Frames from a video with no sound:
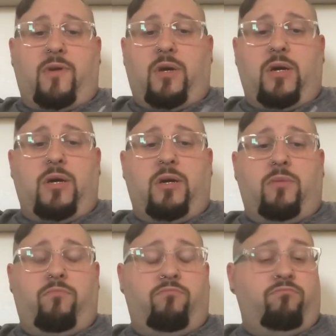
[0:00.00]

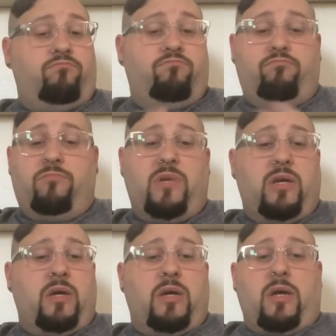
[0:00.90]
Um,
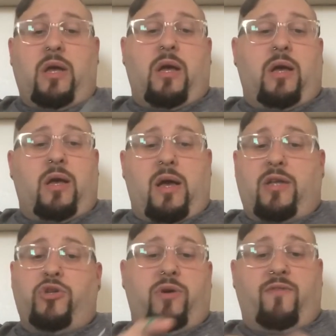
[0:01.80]
I
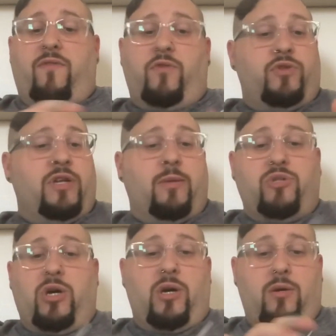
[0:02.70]
do have a full-time
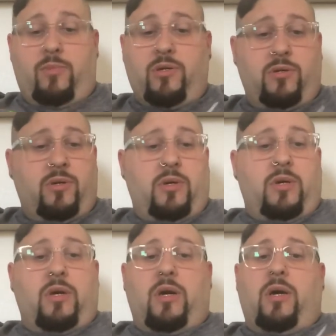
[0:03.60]
job.
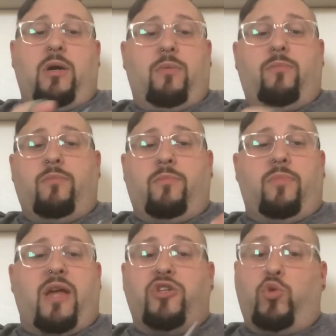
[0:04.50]

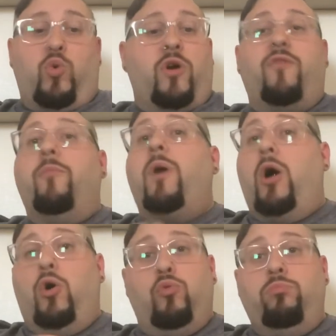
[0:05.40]
I do work from
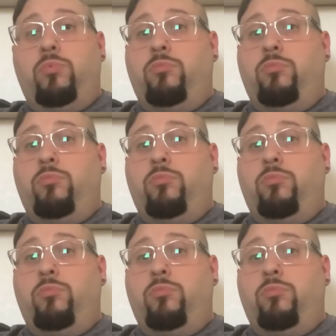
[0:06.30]
home.